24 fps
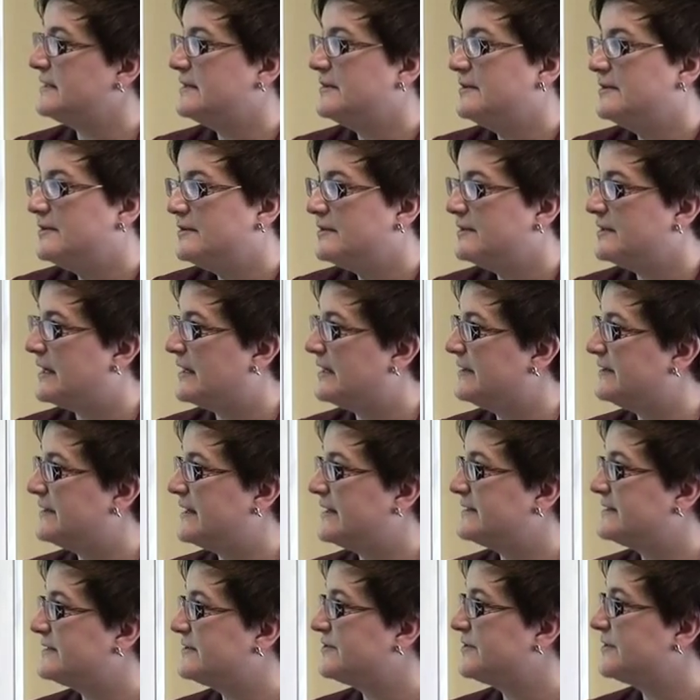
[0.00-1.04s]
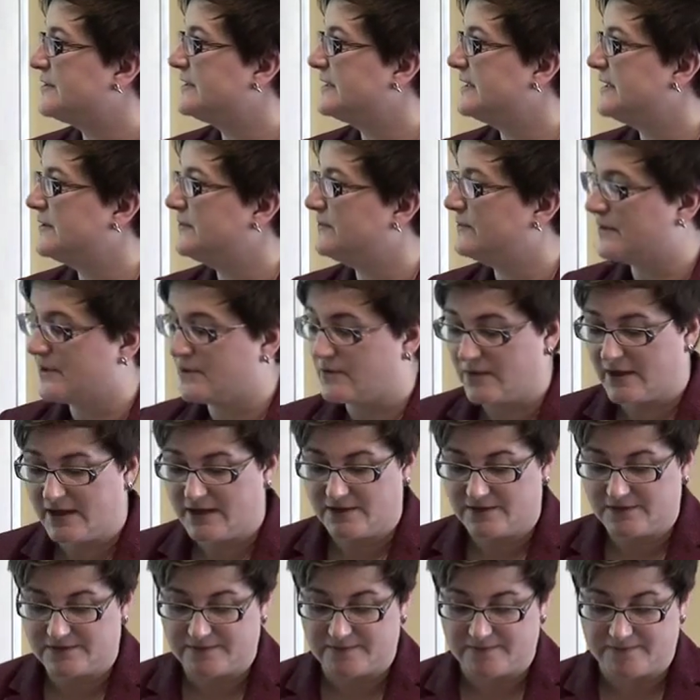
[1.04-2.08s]
Uh, that certainly
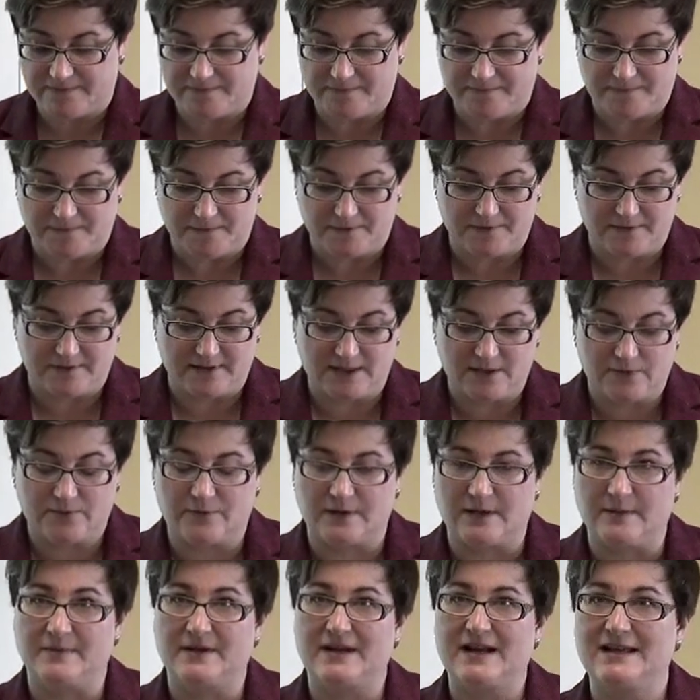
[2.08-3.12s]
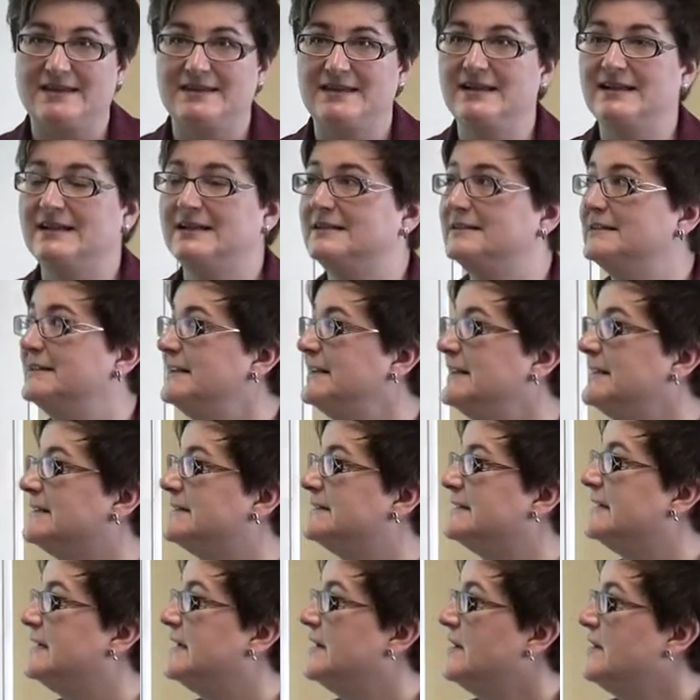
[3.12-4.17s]
requires further inquiry. But I think
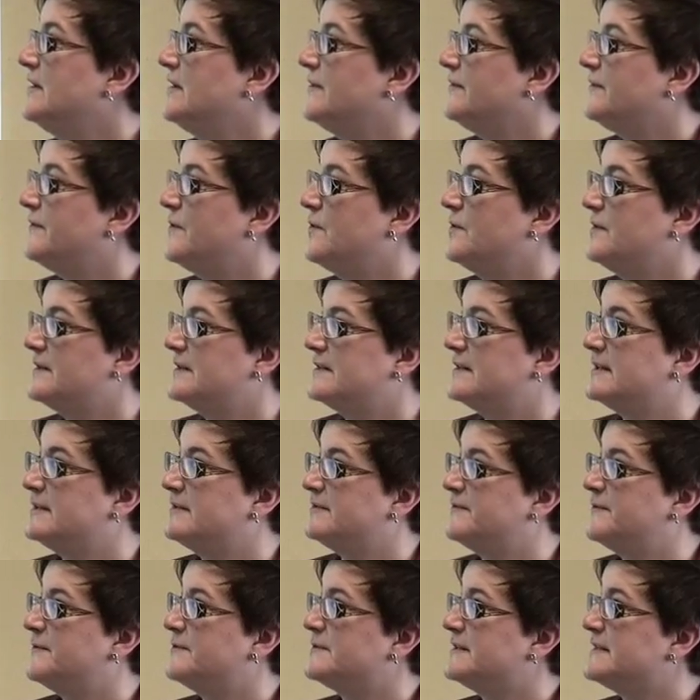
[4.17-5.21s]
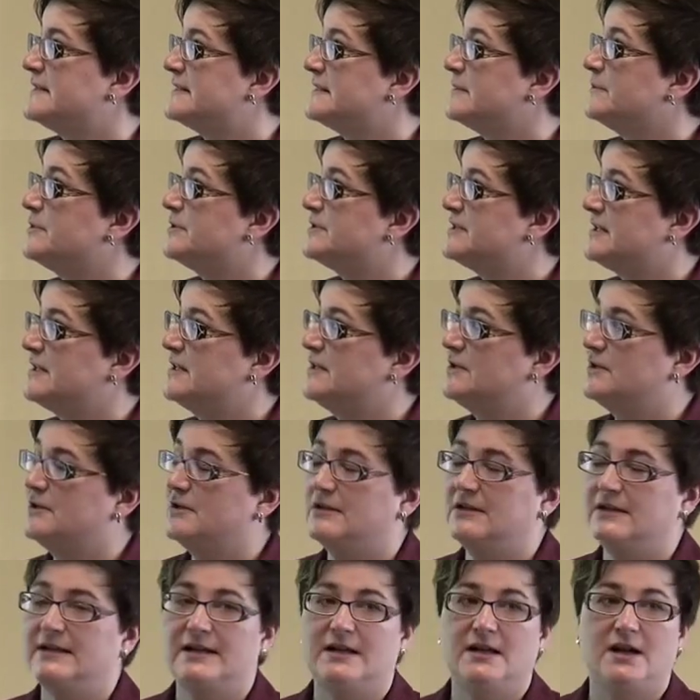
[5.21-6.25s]
clinically, focu focusing
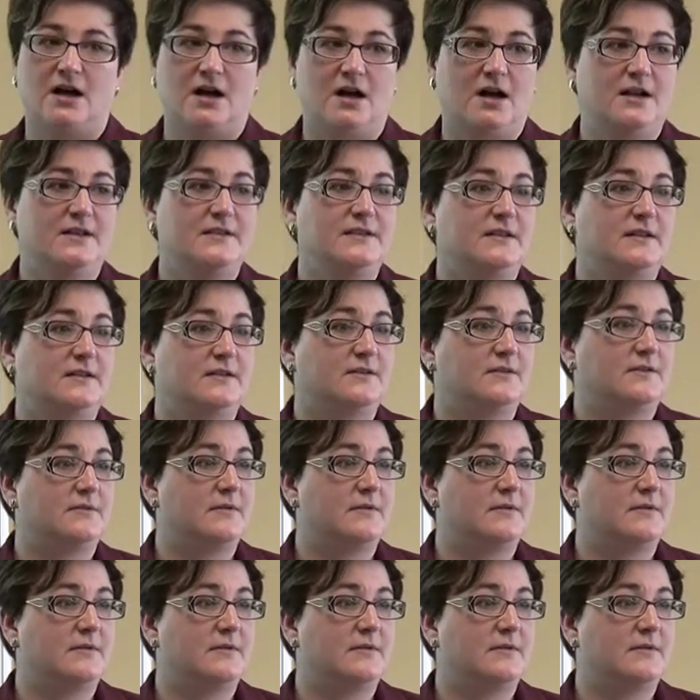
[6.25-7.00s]
particularly on,